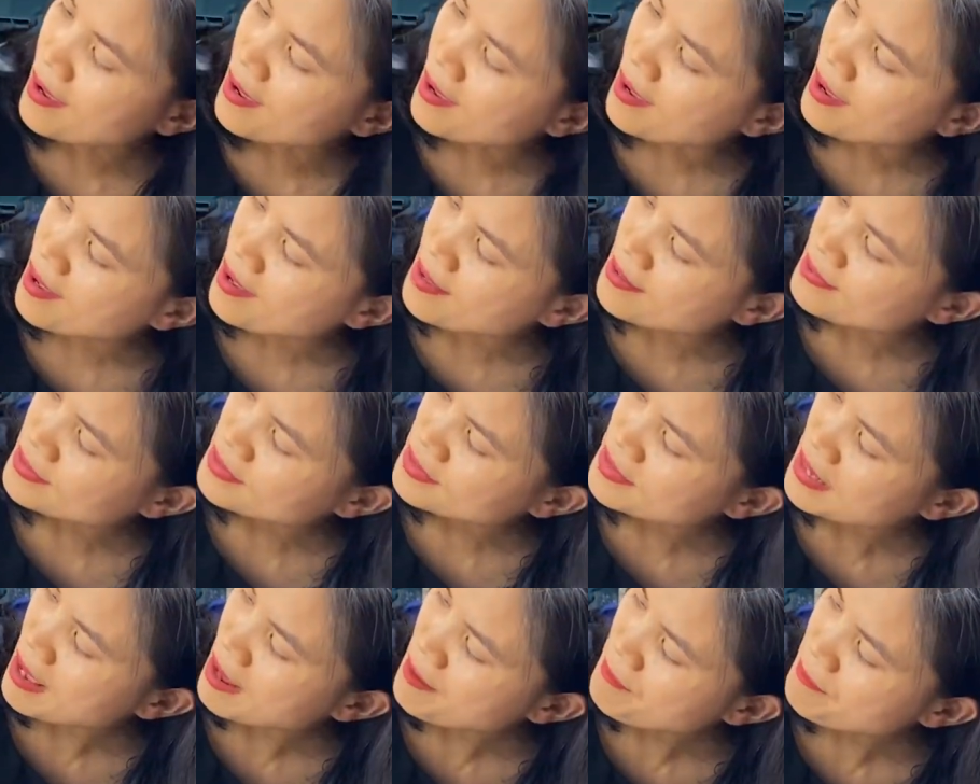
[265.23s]
and
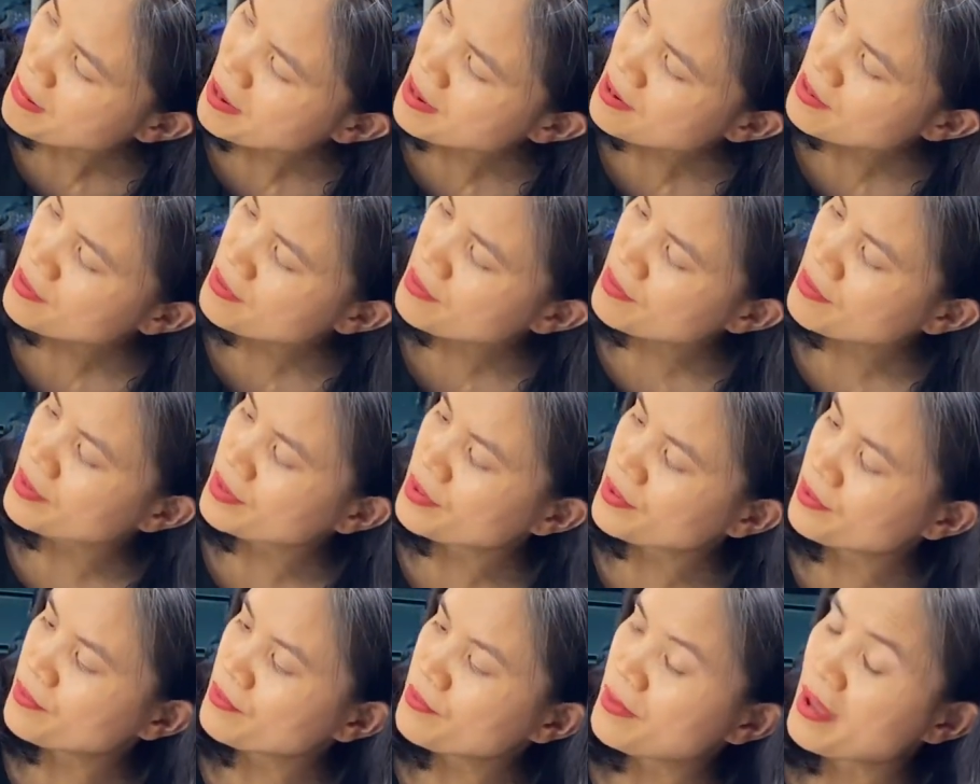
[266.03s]
10 bundle
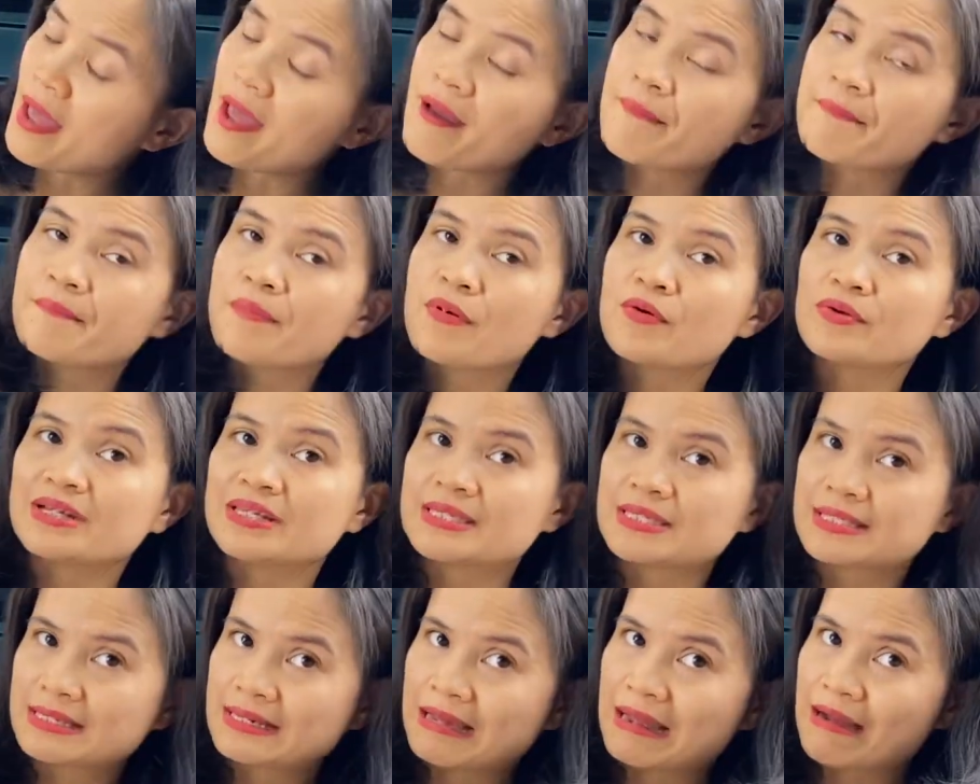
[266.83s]
you have more
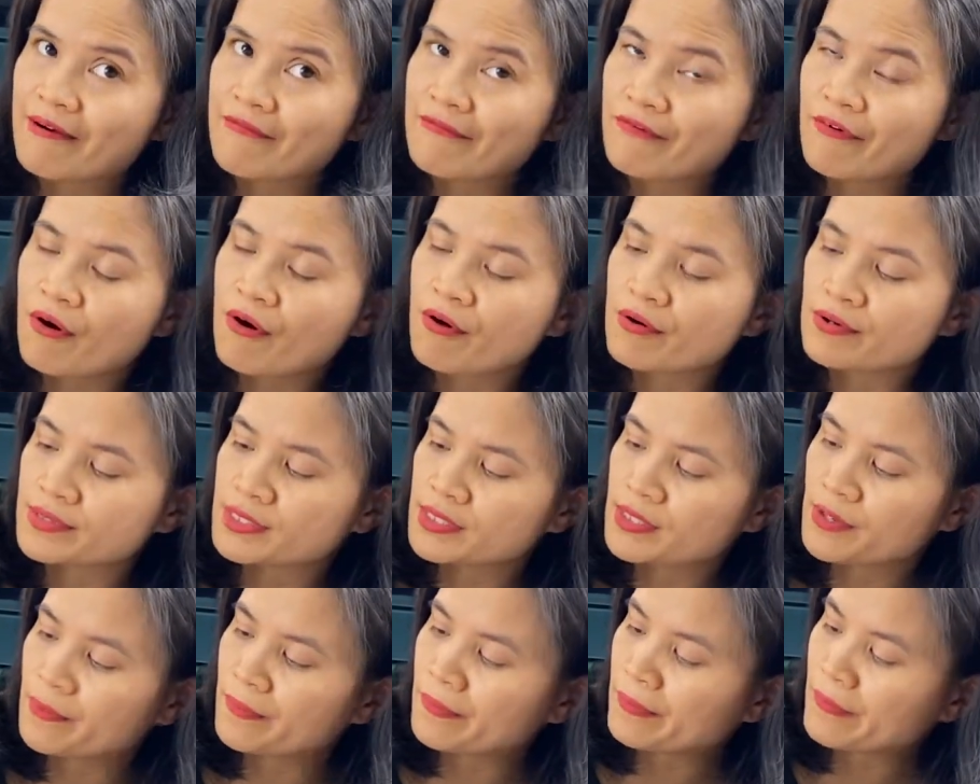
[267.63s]
discount for
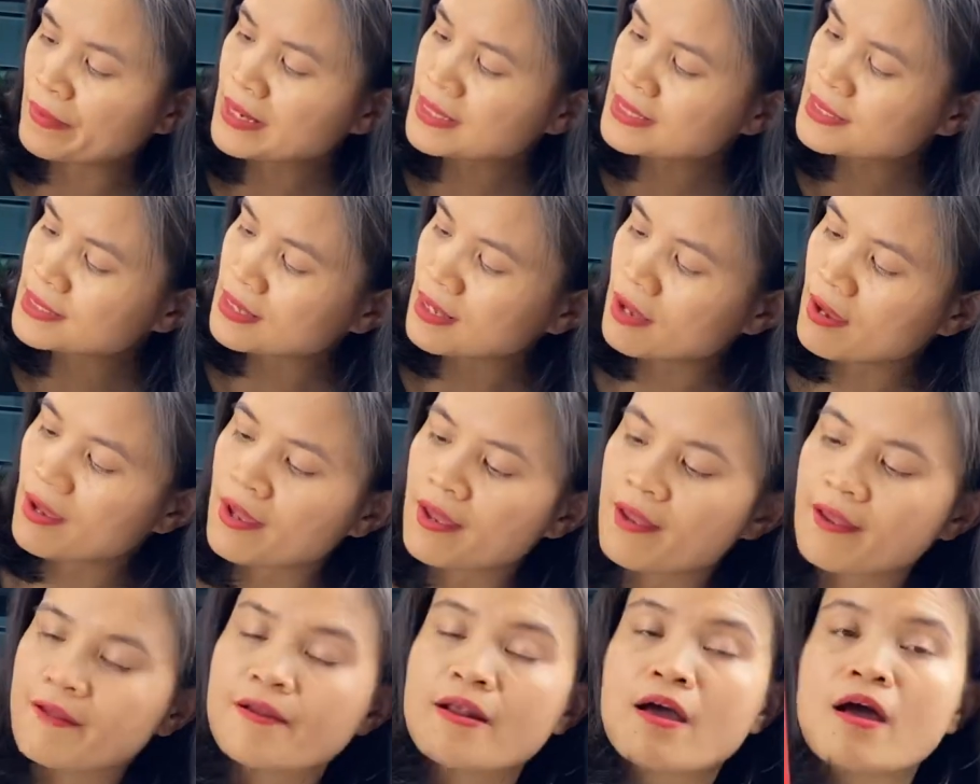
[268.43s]
wholesale price
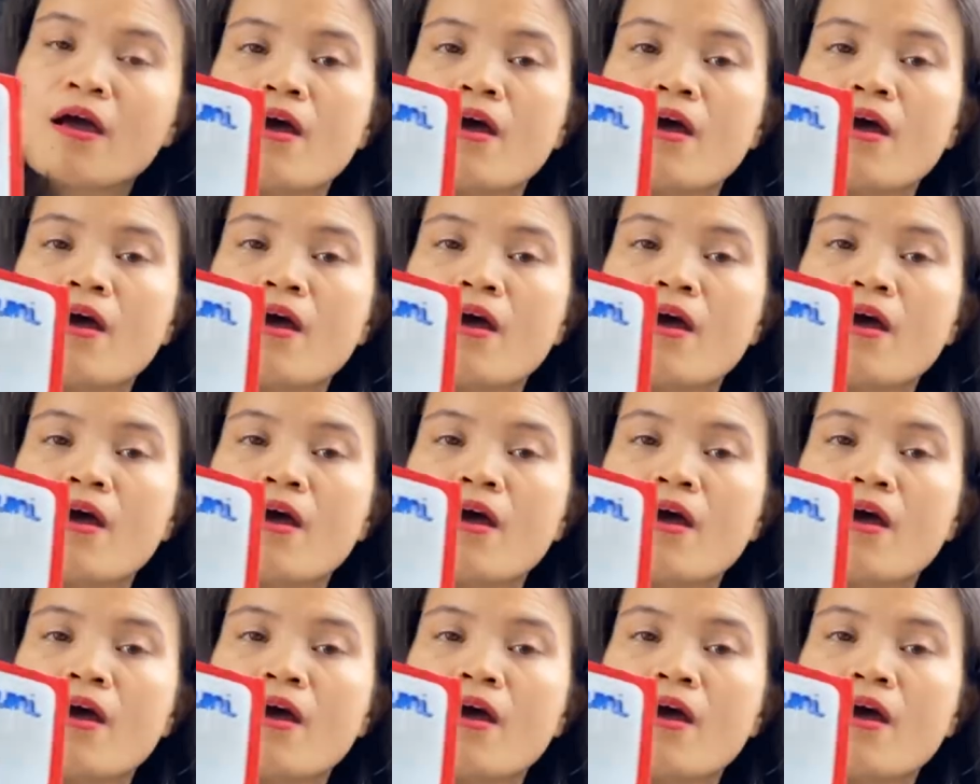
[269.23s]
and